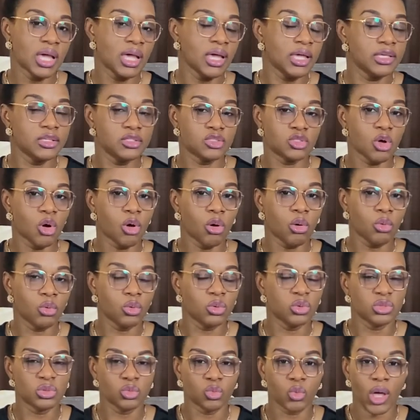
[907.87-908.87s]
It's all
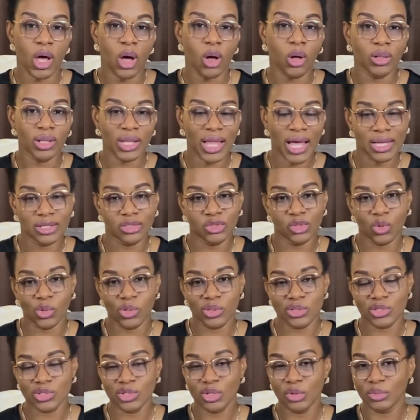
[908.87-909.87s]
good. We're all
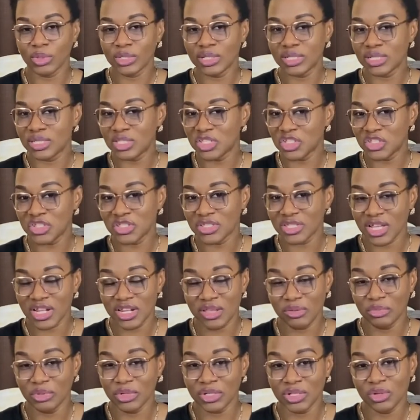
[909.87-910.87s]
adults. Nobody teaches
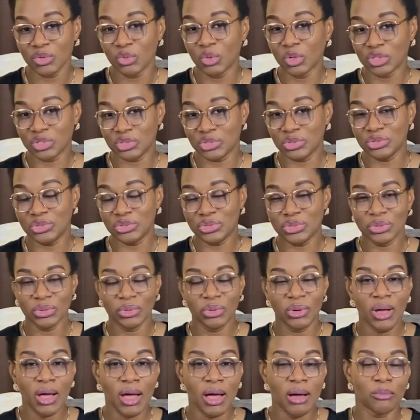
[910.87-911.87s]
anybody what to do,
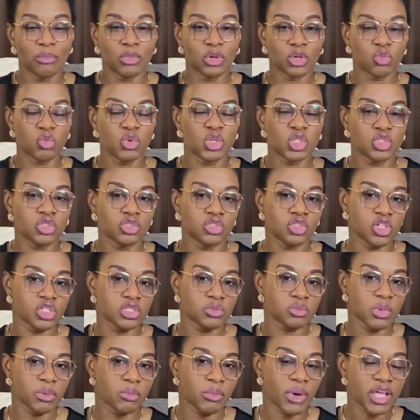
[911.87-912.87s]
but we should just
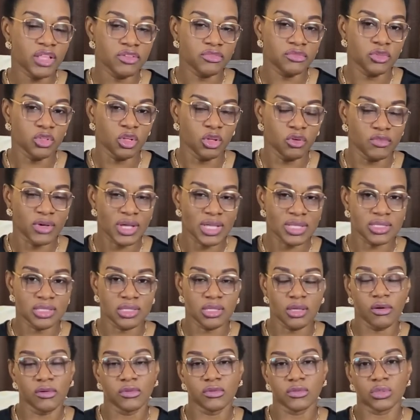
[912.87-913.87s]
be mindful of
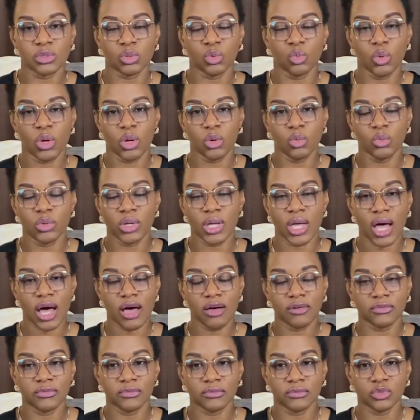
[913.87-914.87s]
ourselves when we
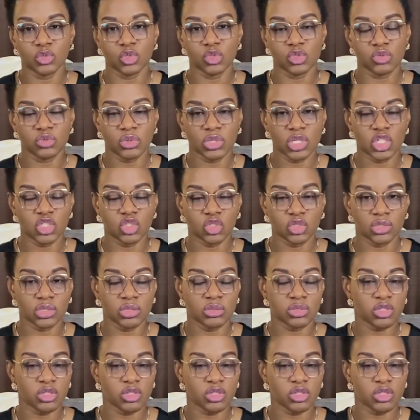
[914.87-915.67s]
have those relationships.